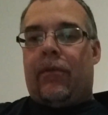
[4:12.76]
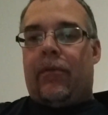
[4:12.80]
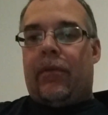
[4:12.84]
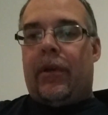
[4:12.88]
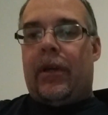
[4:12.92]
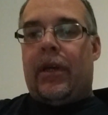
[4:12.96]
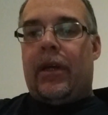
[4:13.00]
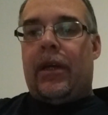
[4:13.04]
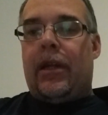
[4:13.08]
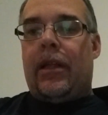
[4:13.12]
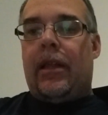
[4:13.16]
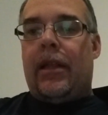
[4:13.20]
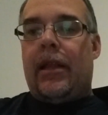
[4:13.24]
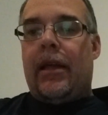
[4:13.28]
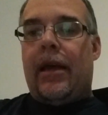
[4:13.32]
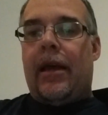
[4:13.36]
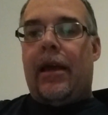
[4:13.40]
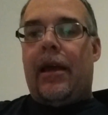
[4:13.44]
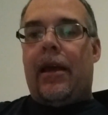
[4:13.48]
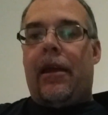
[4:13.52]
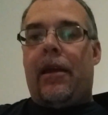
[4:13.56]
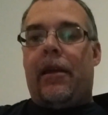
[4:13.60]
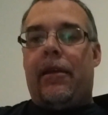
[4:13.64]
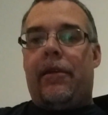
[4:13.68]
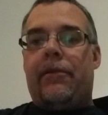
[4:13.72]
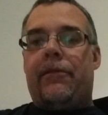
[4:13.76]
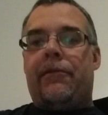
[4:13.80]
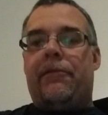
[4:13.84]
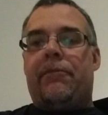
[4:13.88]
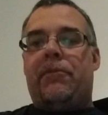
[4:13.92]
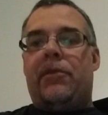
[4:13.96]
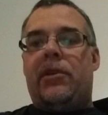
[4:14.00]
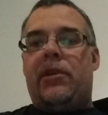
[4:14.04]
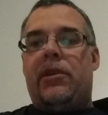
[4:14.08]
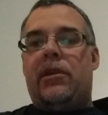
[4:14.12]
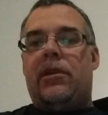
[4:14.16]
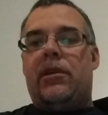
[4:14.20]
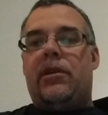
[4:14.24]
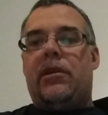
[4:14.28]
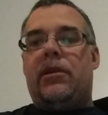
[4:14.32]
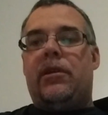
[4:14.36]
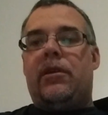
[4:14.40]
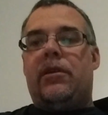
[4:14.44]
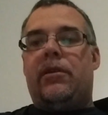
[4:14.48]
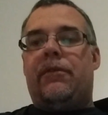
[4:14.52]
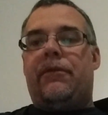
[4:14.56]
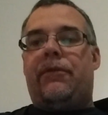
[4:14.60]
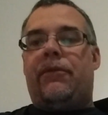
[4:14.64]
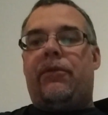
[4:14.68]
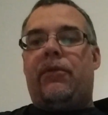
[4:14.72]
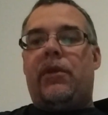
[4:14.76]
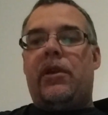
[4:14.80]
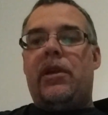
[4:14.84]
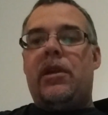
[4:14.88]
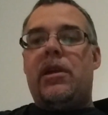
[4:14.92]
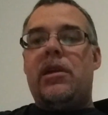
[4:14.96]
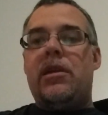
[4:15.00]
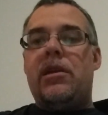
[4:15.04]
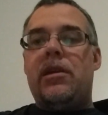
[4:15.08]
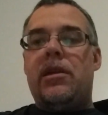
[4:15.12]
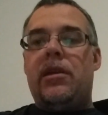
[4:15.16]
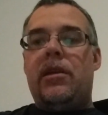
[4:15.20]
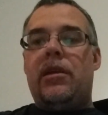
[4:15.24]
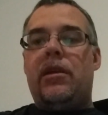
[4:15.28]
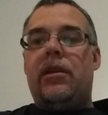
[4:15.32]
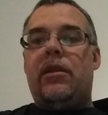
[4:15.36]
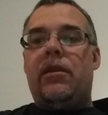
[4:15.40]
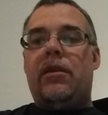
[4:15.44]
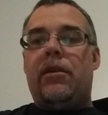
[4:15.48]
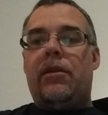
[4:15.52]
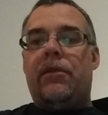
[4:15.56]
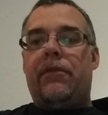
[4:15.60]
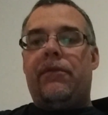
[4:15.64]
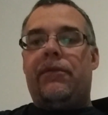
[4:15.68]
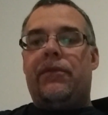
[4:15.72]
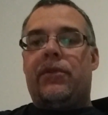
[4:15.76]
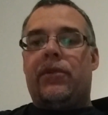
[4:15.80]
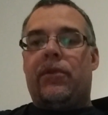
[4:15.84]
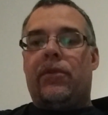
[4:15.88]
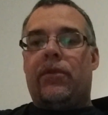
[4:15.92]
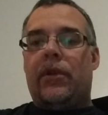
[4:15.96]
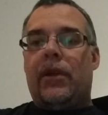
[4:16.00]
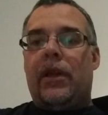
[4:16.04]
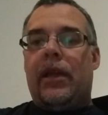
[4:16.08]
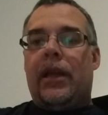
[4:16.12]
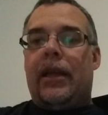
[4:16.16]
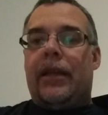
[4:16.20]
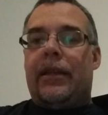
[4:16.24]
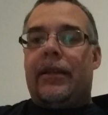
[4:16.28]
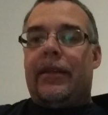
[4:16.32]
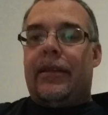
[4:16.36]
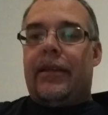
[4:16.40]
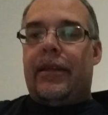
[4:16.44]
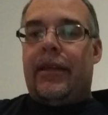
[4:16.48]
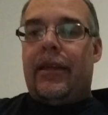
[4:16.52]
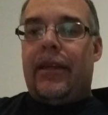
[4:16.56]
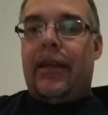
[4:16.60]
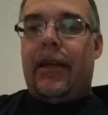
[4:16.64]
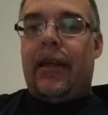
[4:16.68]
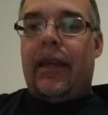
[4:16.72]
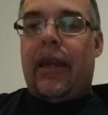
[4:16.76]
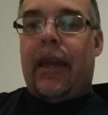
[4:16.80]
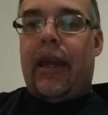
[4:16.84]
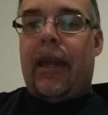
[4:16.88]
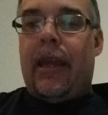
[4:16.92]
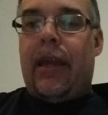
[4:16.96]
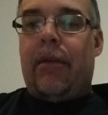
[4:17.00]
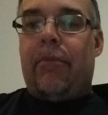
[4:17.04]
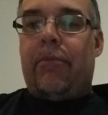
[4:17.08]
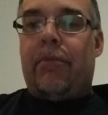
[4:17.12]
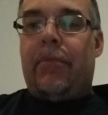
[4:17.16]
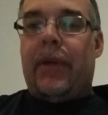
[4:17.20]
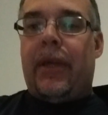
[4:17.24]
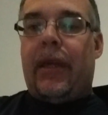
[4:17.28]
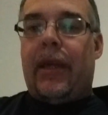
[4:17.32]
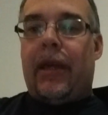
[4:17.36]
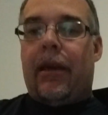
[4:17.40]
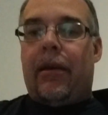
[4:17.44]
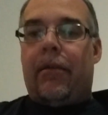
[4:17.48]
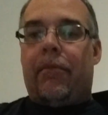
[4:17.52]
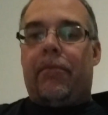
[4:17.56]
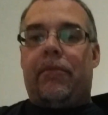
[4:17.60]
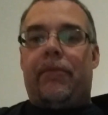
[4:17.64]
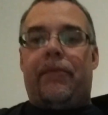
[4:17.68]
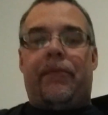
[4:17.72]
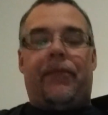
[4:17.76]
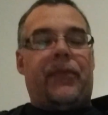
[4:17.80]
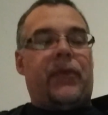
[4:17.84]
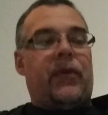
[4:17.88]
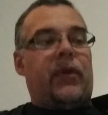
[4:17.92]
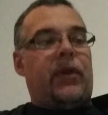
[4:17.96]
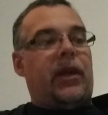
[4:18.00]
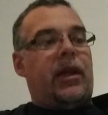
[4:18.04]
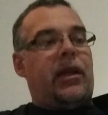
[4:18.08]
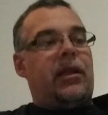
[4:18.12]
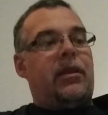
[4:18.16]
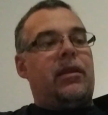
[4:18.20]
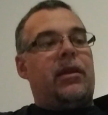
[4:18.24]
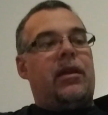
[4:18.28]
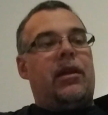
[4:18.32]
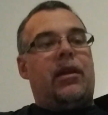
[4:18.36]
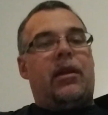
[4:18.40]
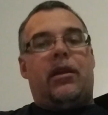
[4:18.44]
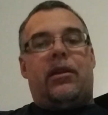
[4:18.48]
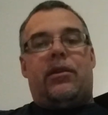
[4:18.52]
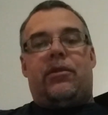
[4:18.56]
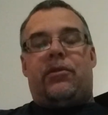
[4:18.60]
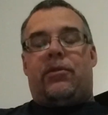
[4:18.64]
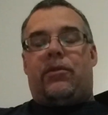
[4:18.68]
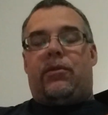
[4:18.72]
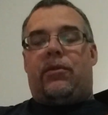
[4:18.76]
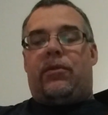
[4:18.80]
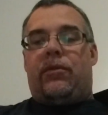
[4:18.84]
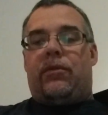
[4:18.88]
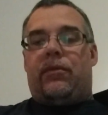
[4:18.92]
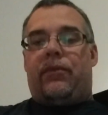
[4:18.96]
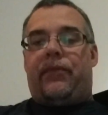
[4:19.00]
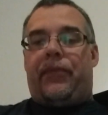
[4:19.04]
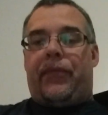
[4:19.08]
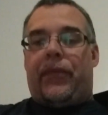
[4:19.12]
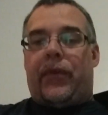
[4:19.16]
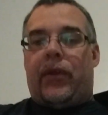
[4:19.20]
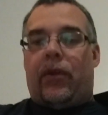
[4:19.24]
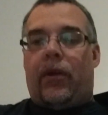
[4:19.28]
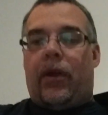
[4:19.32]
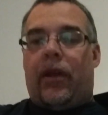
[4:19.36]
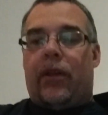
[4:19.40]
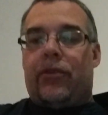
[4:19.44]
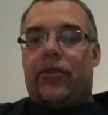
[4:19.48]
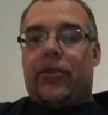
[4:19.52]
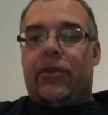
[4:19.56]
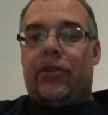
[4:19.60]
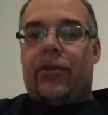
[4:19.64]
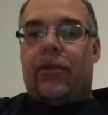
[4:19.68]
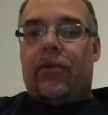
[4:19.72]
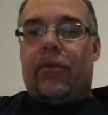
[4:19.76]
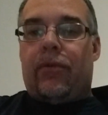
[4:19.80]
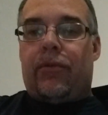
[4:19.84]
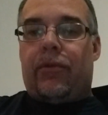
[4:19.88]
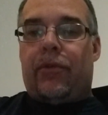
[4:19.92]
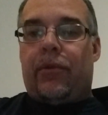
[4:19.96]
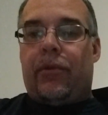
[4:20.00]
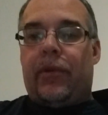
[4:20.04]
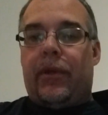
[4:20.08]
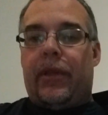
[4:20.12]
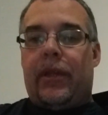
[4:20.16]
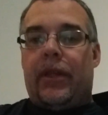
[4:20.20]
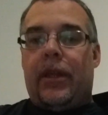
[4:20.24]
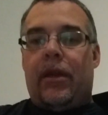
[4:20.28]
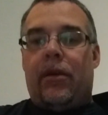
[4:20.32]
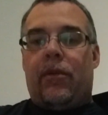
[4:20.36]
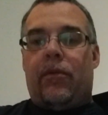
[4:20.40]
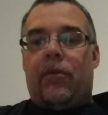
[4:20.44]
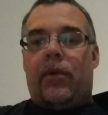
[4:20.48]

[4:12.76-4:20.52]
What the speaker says: Well, I've been afraid of, so D, A, B, M, right? So I'll just go through it.